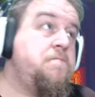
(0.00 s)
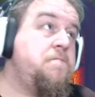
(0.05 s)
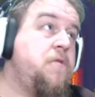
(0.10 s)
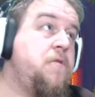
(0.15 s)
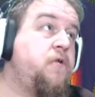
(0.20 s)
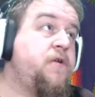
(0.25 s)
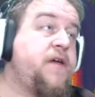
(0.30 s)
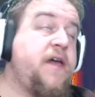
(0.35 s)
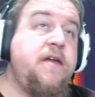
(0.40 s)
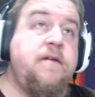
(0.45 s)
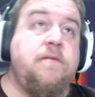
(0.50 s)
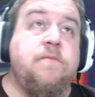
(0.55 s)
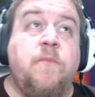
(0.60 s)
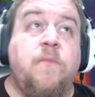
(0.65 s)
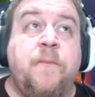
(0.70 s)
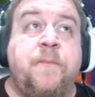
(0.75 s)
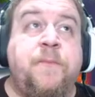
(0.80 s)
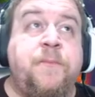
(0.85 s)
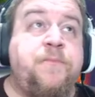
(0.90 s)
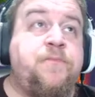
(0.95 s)
Okay,
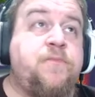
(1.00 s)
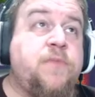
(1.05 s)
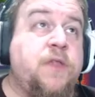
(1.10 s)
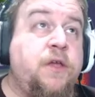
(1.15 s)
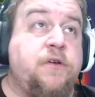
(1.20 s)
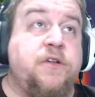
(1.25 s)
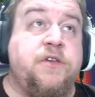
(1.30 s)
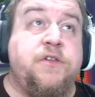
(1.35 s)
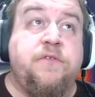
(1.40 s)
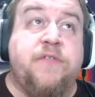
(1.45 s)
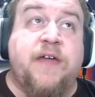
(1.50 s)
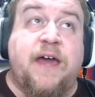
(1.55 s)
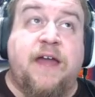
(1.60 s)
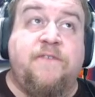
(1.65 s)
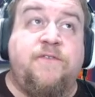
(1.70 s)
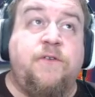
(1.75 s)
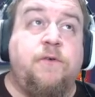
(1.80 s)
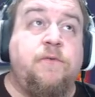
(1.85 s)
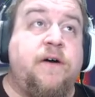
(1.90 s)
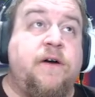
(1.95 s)
you can do that
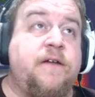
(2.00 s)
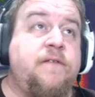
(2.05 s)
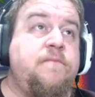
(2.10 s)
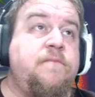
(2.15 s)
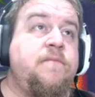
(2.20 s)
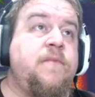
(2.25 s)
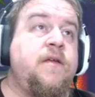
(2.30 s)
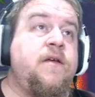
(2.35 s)
if you want.